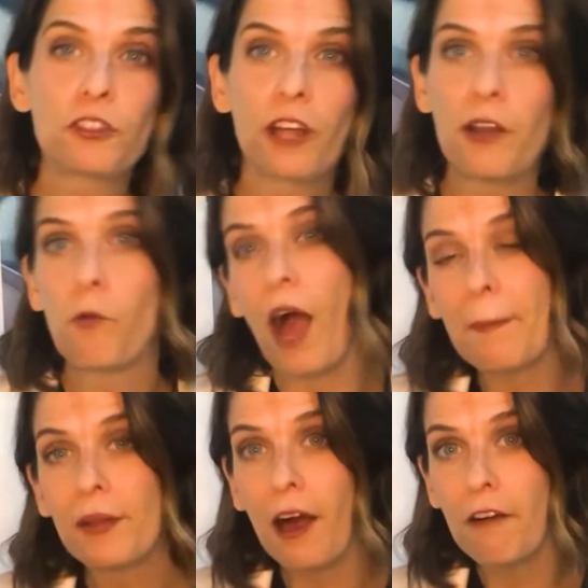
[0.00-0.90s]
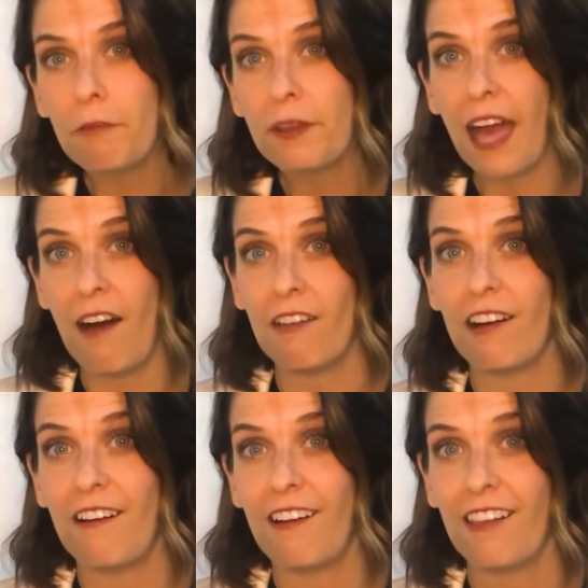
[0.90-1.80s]
try to wipe it off with
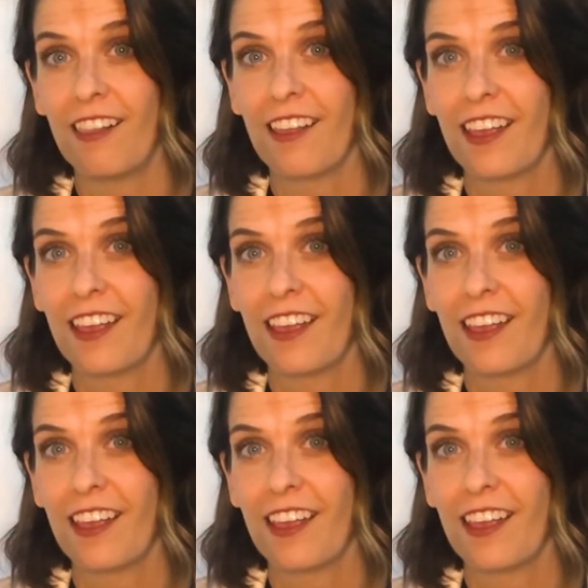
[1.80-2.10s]
alcohol.